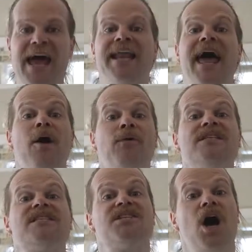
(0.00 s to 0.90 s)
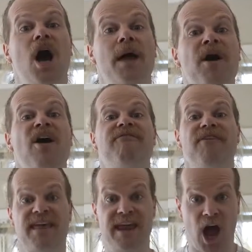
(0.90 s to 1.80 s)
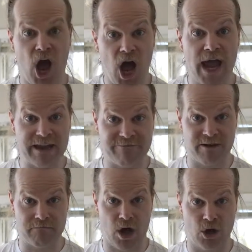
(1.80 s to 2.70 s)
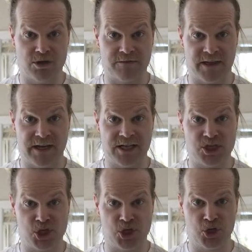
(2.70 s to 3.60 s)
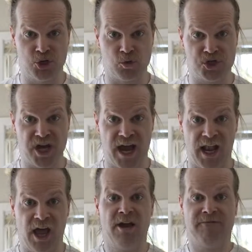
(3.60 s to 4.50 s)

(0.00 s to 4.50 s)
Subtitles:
Now it's time for the high effort mode of the Ninja Turtle shell